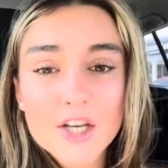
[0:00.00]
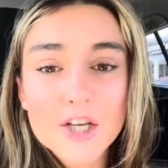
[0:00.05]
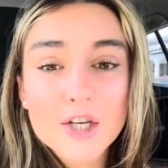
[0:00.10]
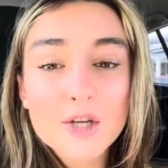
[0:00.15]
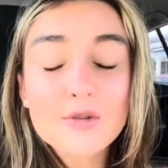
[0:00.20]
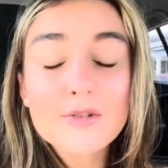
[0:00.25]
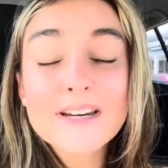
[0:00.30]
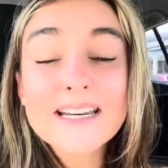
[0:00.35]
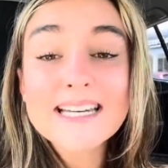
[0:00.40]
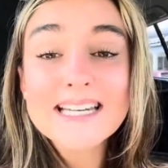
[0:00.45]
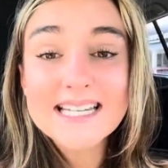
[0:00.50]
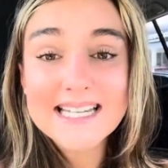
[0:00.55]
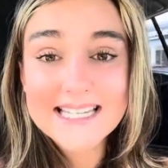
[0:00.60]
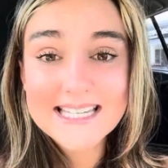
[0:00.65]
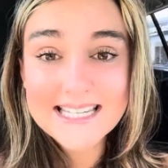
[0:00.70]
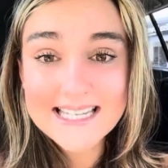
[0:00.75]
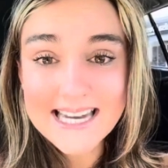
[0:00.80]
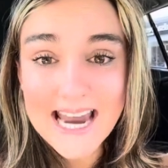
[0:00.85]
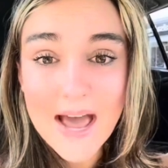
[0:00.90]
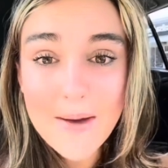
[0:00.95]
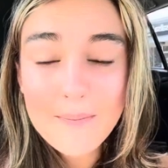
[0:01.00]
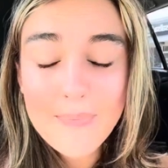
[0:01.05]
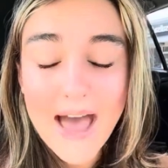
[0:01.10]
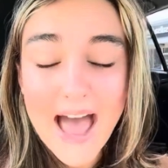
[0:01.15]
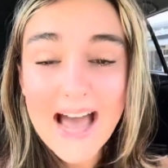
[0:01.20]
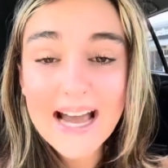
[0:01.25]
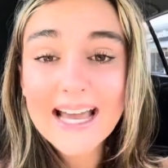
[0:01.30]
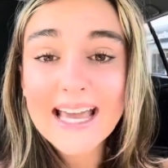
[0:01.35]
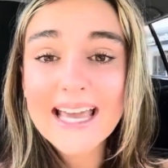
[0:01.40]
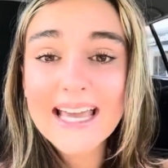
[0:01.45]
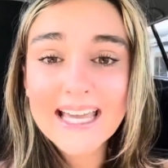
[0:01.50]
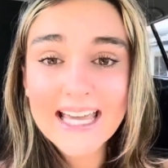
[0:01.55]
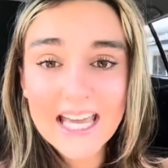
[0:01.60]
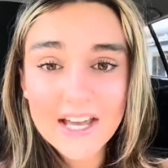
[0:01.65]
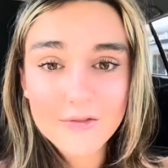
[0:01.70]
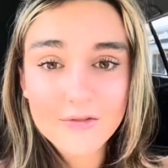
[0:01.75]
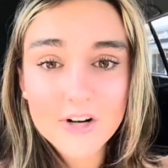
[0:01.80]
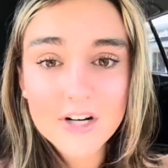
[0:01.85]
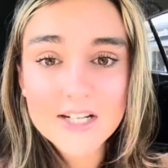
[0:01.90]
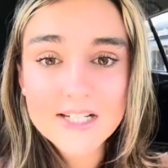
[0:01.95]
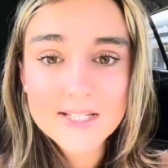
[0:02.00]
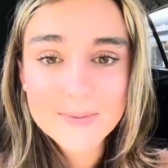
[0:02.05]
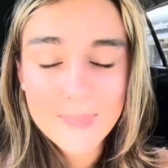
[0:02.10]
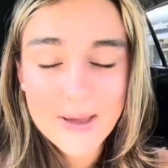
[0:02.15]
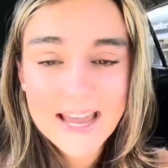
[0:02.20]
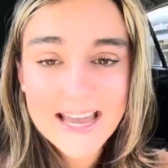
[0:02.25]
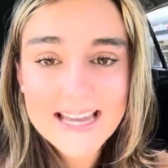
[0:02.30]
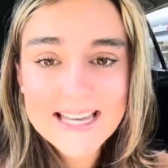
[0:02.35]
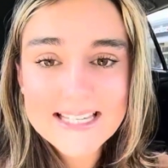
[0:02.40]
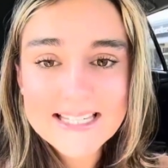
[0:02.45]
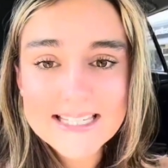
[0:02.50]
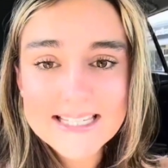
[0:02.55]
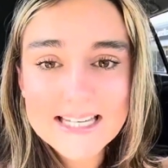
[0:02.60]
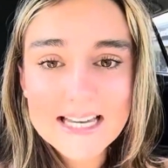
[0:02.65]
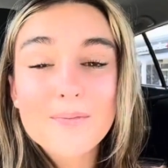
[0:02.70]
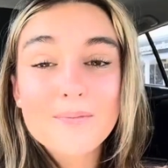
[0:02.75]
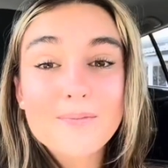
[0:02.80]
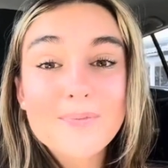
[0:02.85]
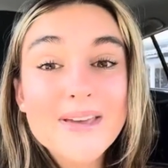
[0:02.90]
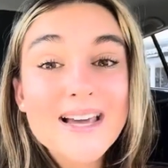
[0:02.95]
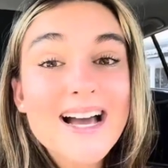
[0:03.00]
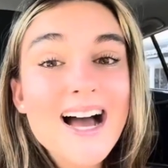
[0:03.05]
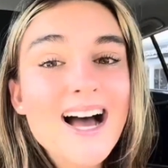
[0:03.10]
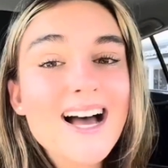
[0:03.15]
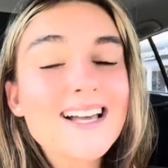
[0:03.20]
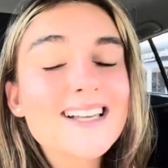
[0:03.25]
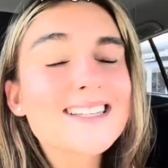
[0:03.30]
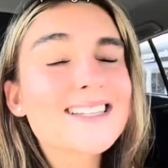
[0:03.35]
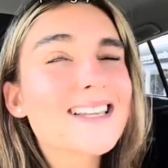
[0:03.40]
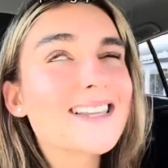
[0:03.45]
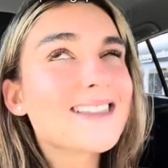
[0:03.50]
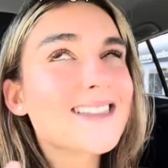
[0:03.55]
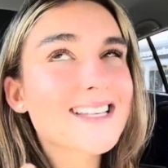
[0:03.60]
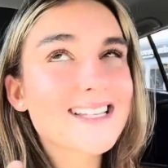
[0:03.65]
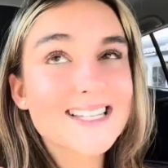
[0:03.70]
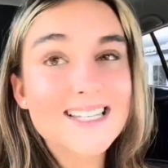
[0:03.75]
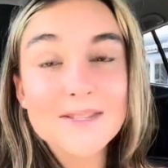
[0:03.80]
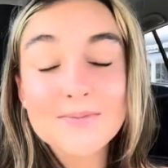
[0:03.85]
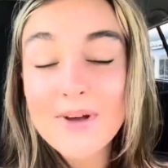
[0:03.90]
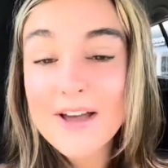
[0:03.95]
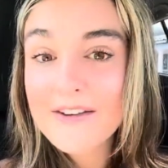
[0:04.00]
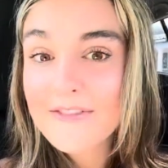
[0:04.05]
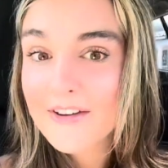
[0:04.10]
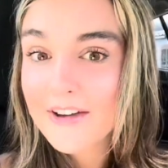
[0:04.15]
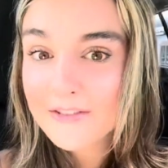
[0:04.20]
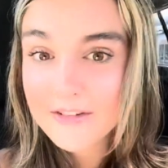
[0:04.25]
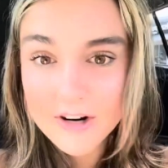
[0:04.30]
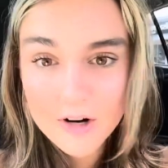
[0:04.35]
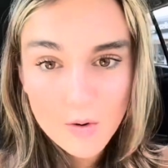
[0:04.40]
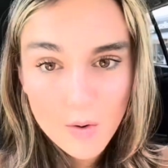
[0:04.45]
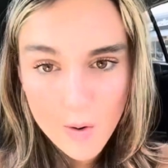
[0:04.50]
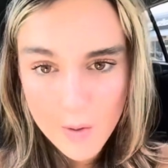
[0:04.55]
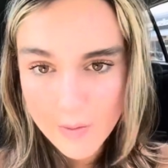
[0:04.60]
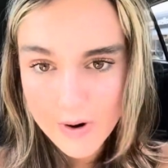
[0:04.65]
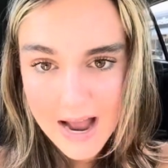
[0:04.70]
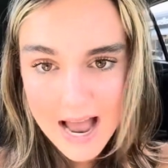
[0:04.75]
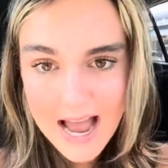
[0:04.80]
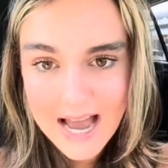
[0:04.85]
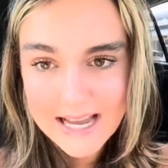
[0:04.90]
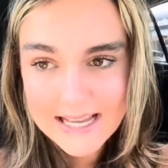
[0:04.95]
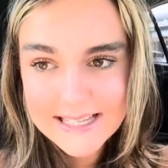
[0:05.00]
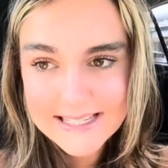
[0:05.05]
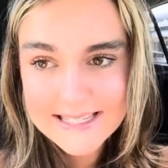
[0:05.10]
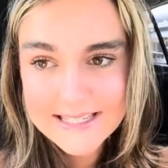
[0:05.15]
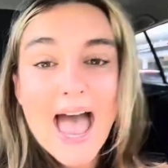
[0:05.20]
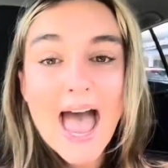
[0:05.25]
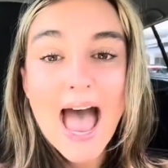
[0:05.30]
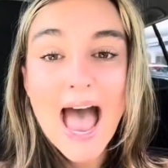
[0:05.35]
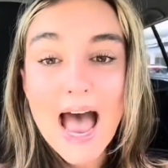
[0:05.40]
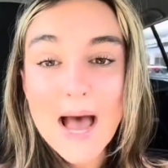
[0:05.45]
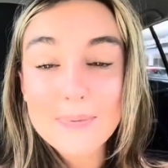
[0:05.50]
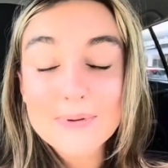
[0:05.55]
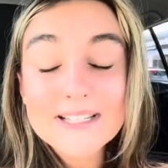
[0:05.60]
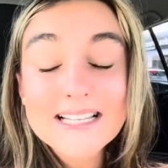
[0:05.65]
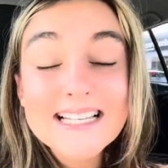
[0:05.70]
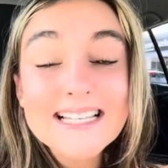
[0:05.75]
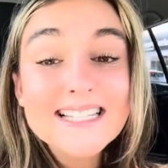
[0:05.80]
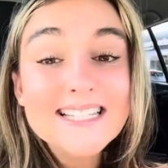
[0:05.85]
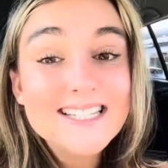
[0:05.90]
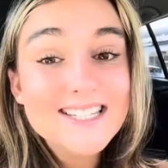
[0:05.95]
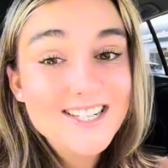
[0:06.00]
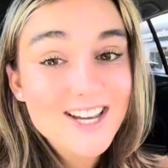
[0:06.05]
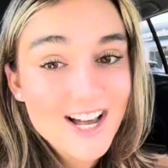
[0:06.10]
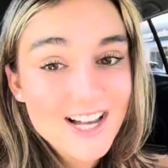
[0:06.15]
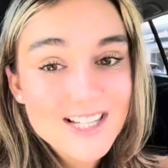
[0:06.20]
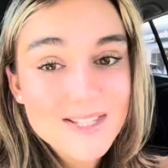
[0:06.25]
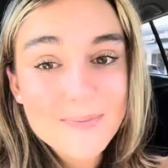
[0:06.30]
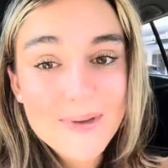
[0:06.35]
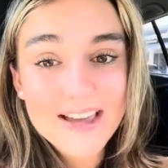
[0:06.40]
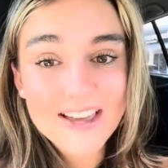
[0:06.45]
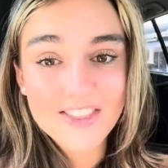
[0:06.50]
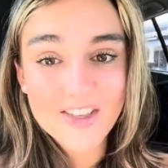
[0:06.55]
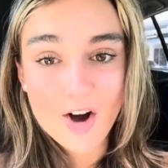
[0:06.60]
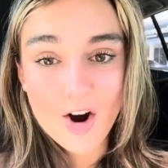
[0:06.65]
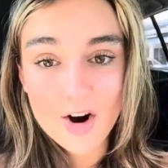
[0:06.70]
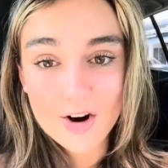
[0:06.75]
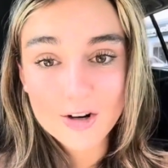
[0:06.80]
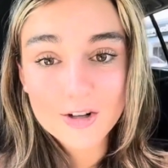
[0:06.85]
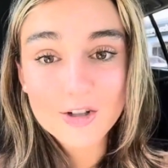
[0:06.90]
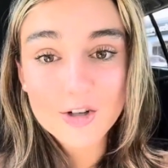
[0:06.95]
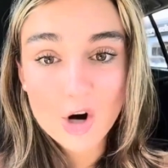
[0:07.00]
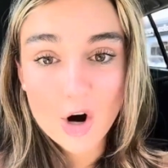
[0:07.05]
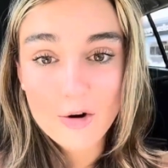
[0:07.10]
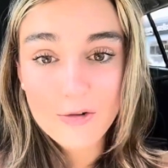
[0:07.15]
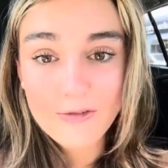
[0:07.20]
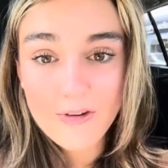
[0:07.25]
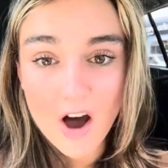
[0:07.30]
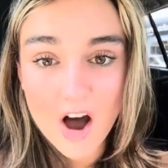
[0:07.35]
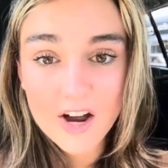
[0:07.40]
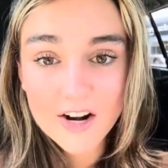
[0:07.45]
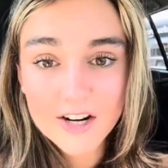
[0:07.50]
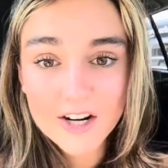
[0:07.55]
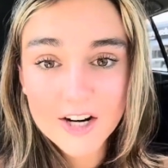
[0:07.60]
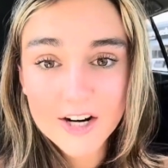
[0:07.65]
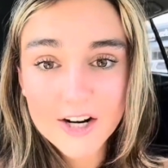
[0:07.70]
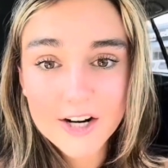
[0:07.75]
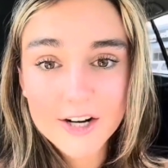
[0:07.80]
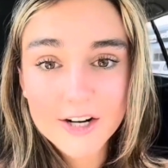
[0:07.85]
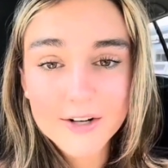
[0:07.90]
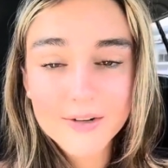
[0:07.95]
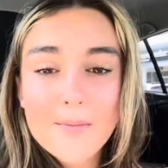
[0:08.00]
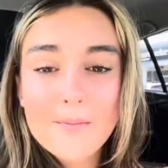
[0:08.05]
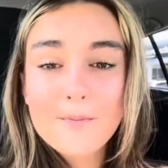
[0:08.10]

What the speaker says: You need to step back and give her space, because this is my favorite quote, guys, absence does make the heart grow fonder.